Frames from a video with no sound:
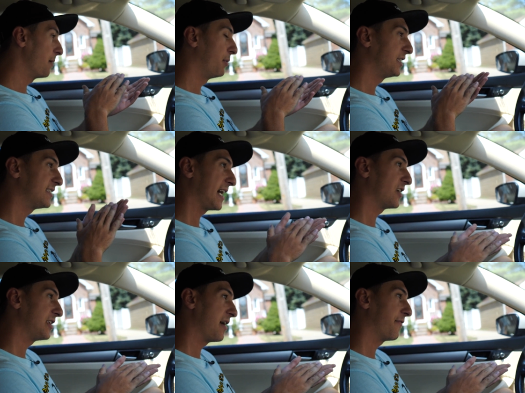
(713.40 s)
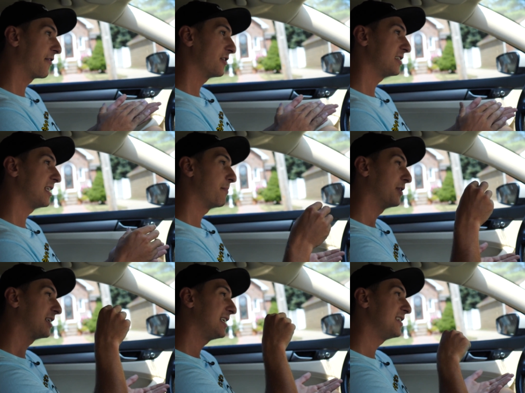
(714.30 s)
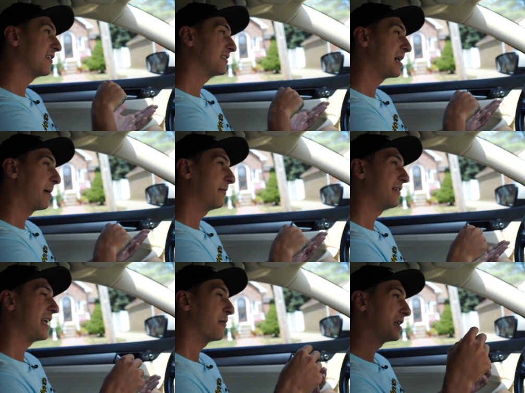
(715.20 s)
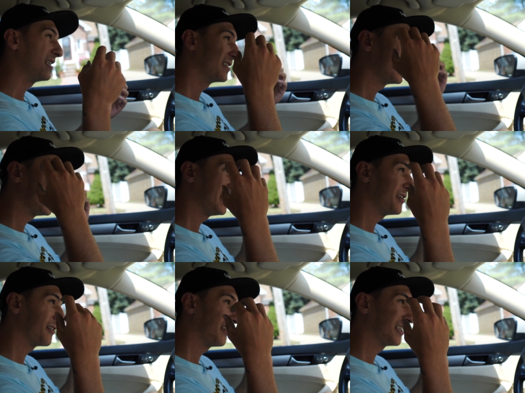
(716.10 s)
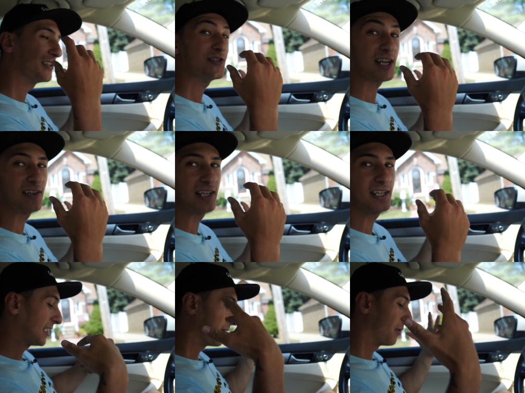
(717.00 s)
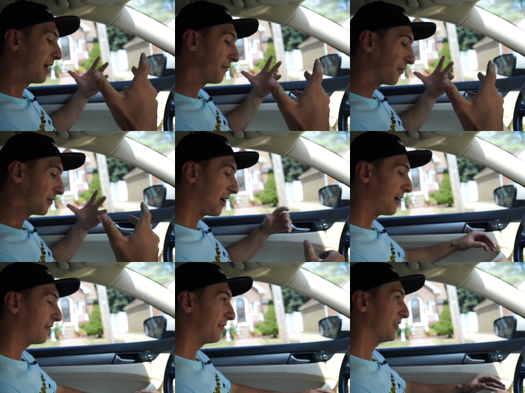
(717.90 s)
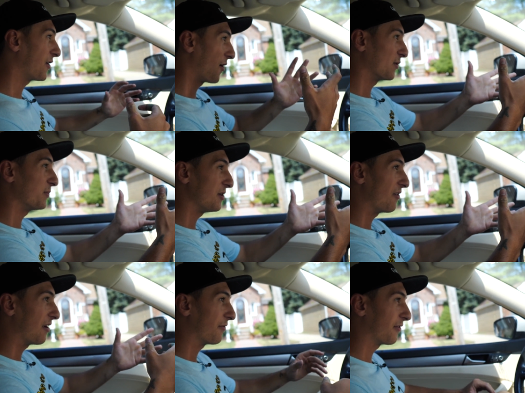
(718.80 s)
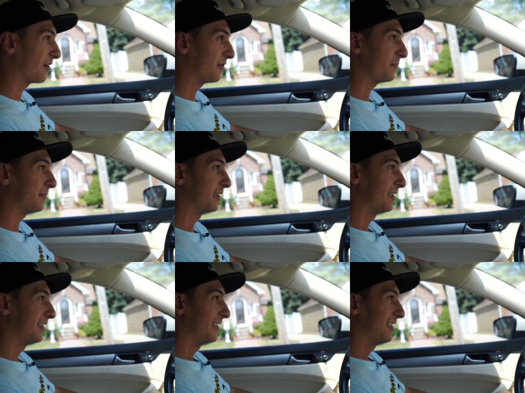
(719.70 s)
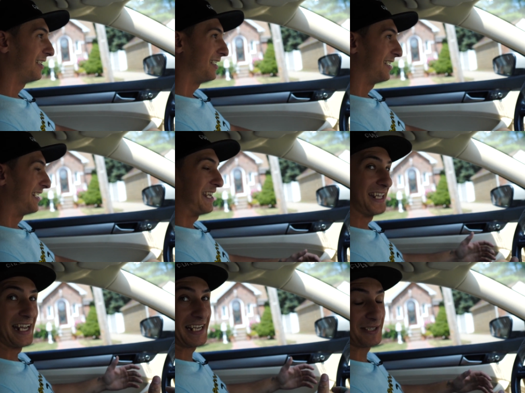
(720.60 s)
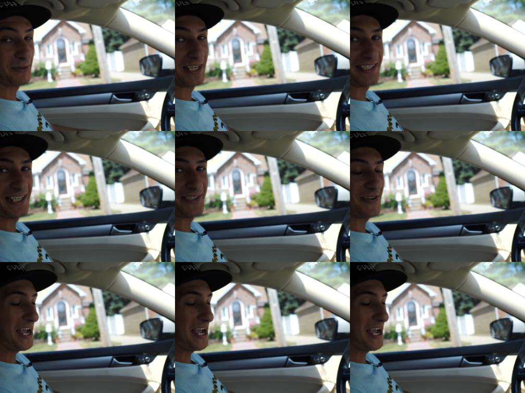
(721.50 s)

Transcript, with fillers: put the title down first, and then put the keys on top of it. That way he doesn't hear like the jingling. Take the blindfold off, the car will be right in front of him. And then I guess we're gonna see his